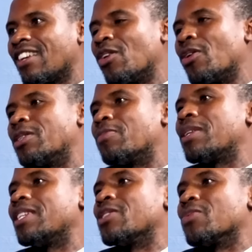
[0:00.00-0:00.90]
Lord,
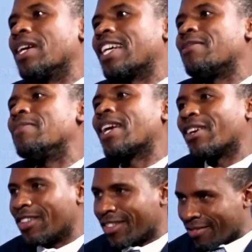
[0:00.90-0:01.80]
please work a
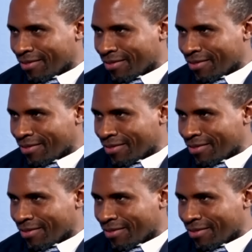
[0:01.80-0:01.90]
miracle.